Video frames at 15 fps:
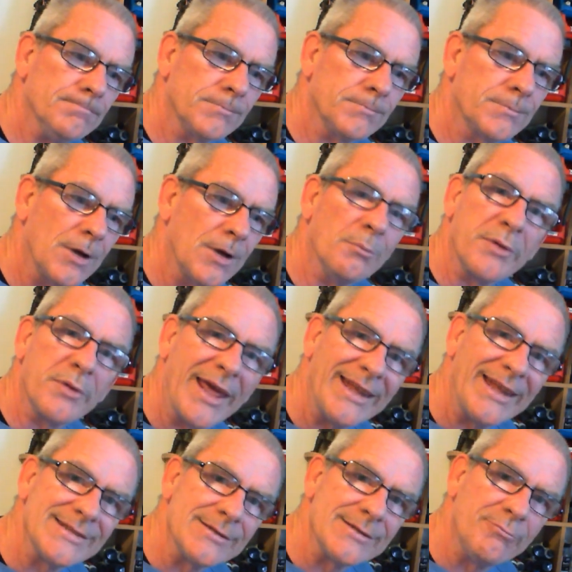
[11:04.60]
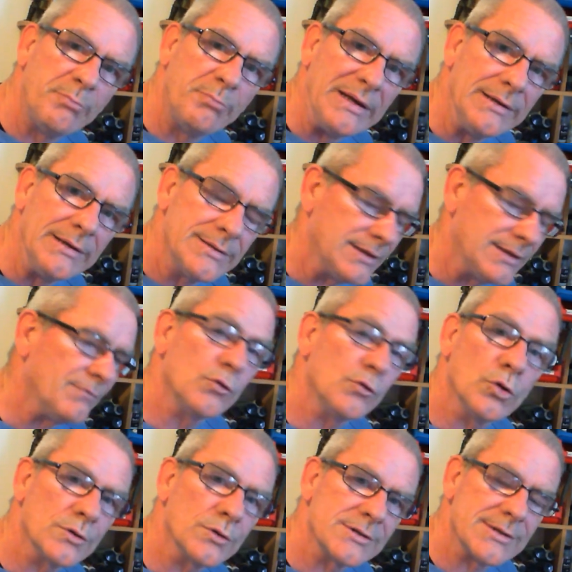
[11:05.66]
comprehensive build, even though
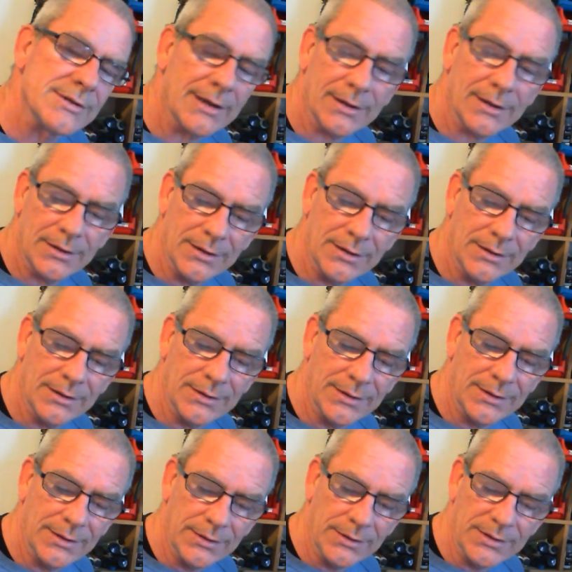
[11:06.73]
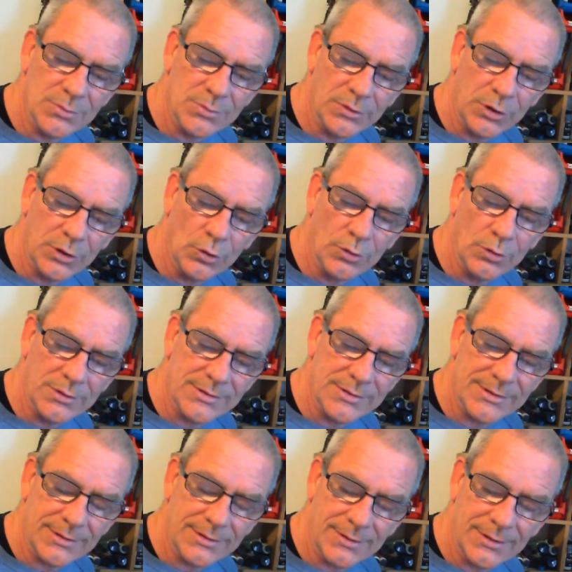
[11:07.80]
it's it is one of the old
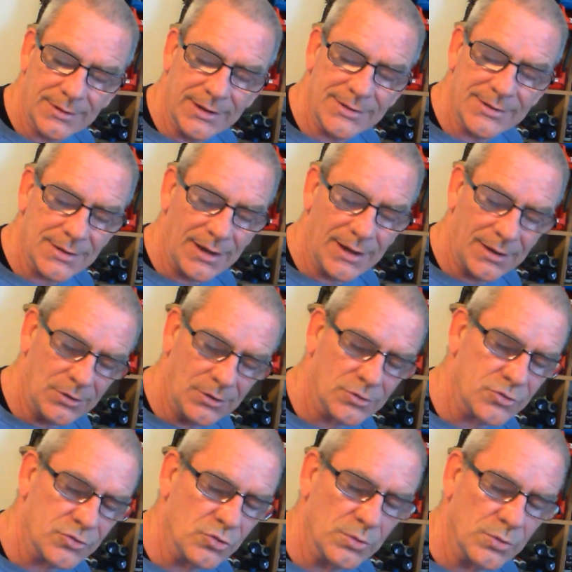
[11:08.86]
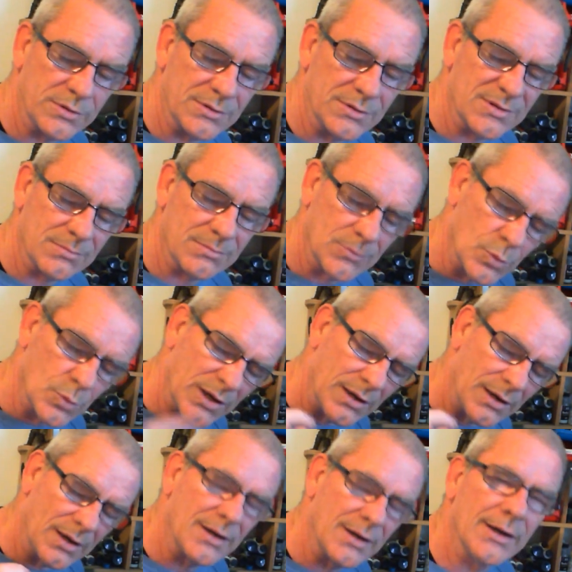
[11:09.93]
kits. I had a look through it. There's quite a lot
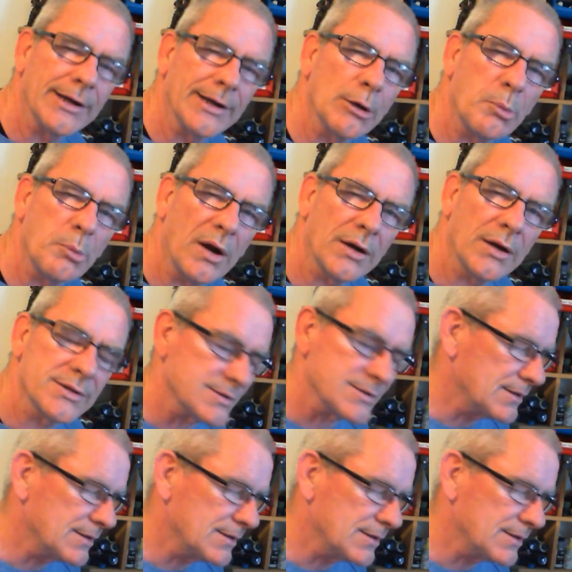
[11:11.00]
of little parts.